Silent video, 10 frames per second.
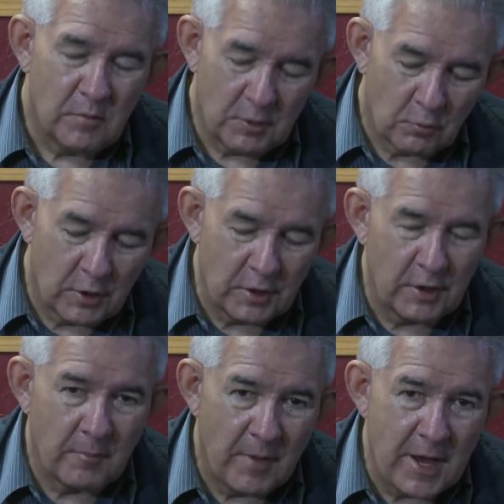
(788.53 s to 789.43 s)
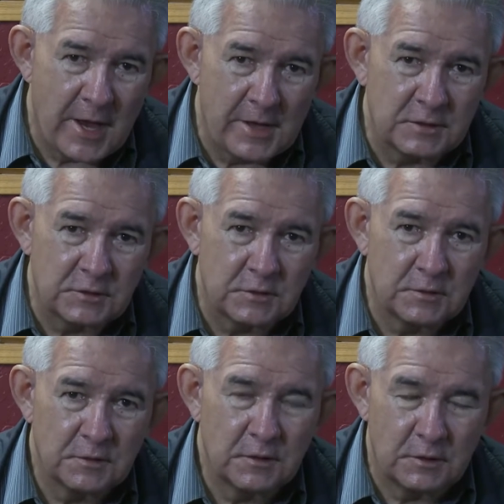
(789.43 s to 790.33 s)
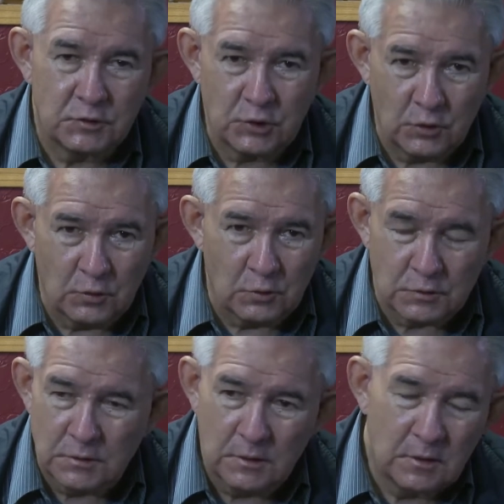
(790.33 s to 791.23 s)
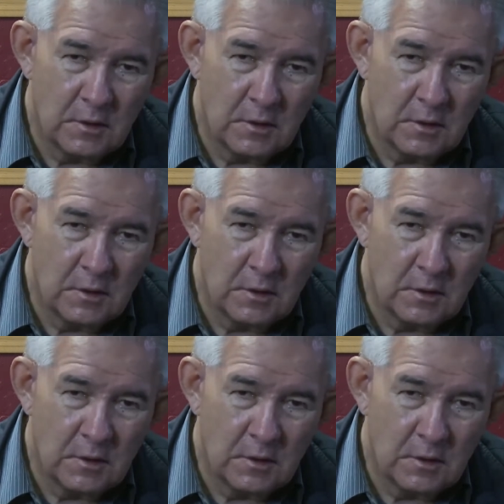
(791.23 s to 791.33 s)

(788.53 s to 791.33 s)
by wearing a mask, it shows